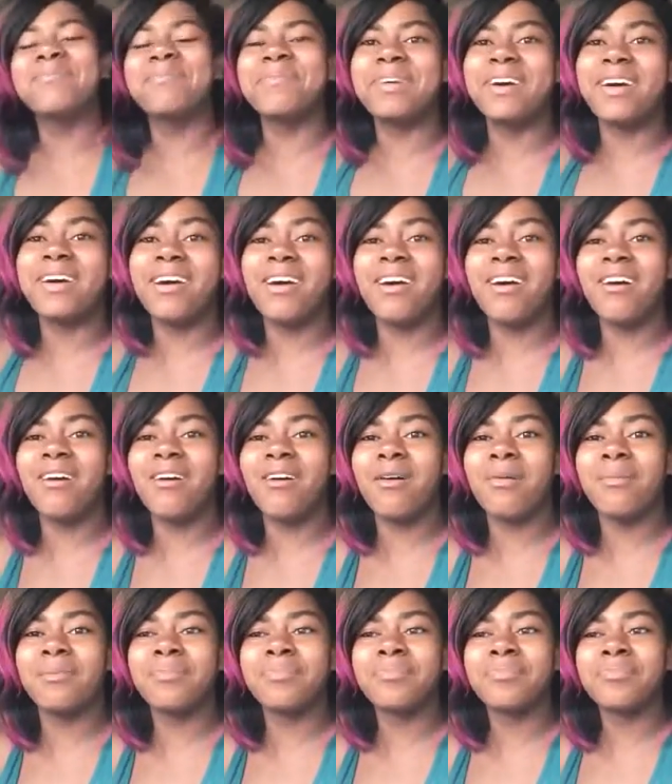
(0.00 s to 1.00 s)
not but
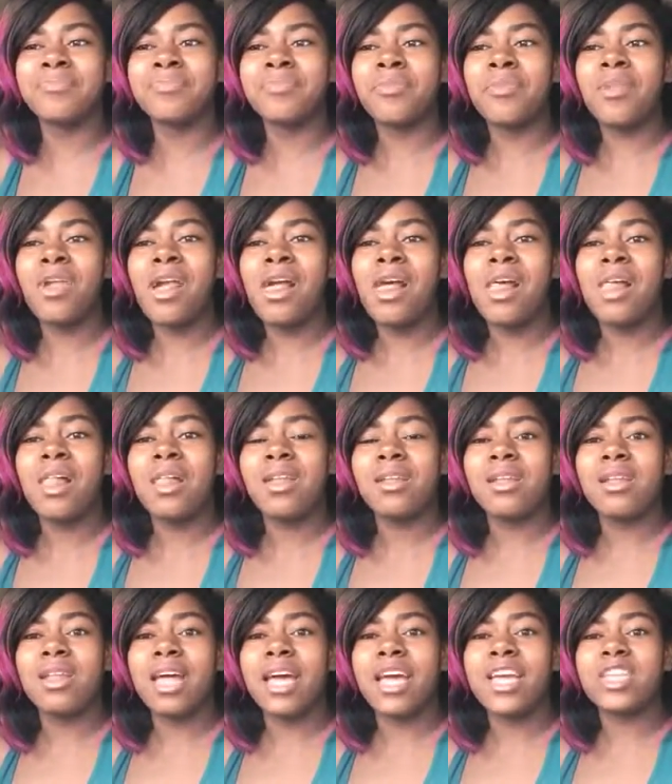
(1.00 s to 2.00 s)
um
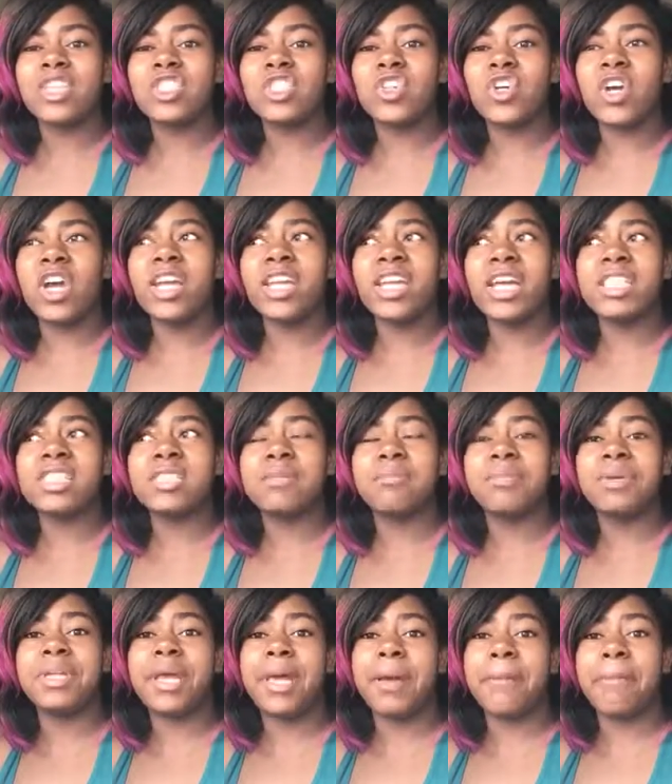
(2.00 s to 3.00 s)
like try not to
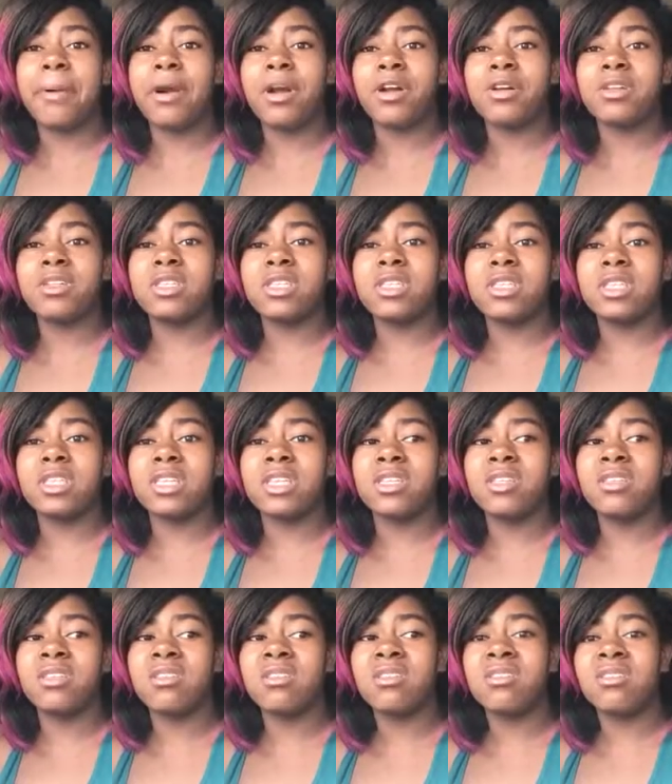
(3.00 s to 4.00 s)
be that
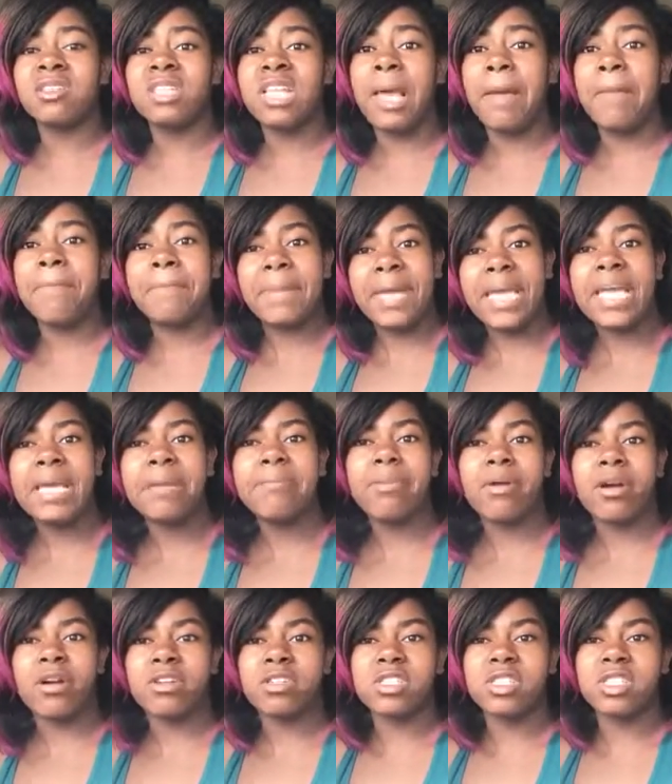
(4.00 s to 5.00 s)
person that mean
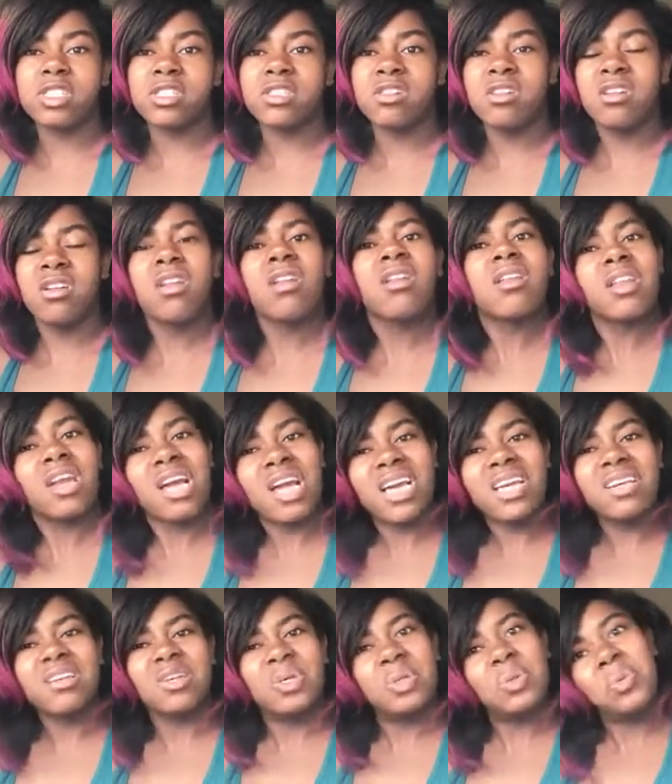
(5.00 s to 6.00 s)
person.
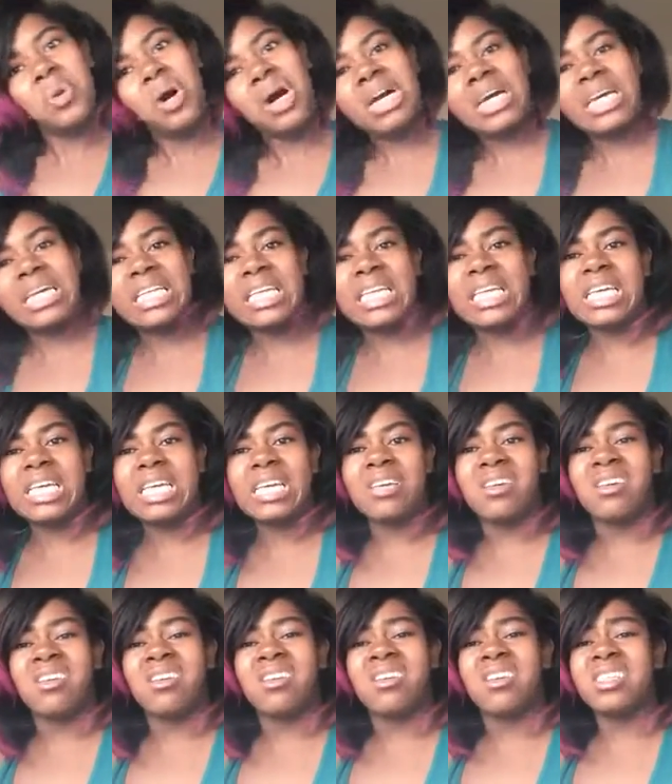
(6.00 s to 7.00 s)
Like you walking
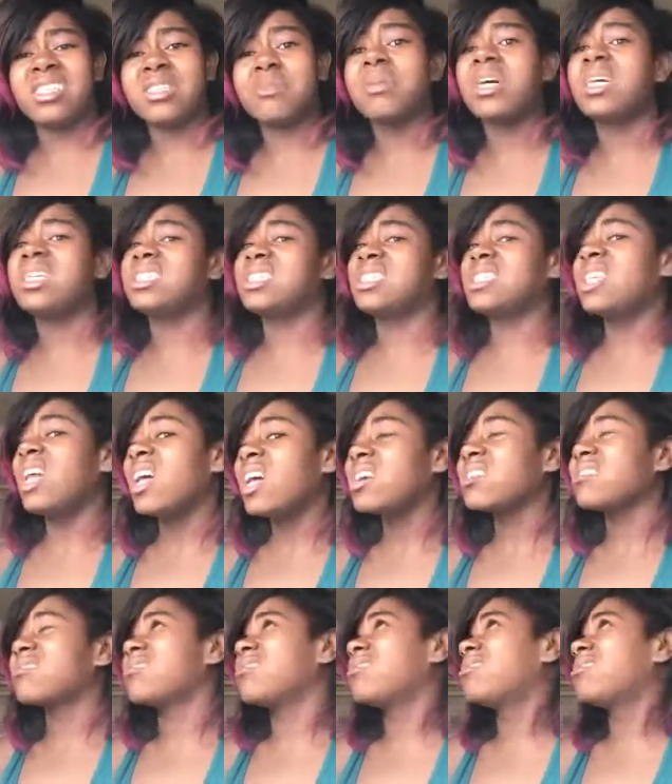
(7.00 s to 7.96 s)
in, somebody just like,